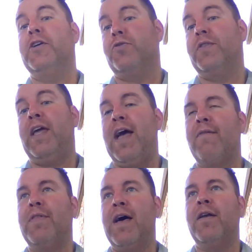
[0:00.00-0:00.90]
make sure they
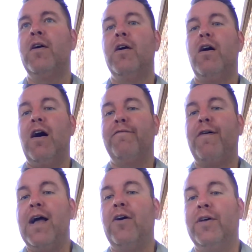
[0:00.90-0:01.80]
have that on
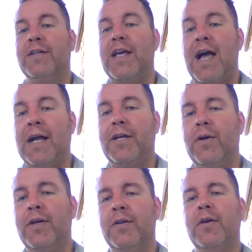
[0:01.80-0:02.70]
file and it's
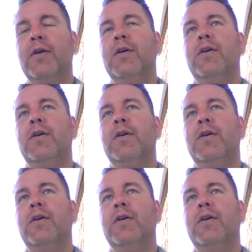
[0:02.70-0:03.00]
accurate.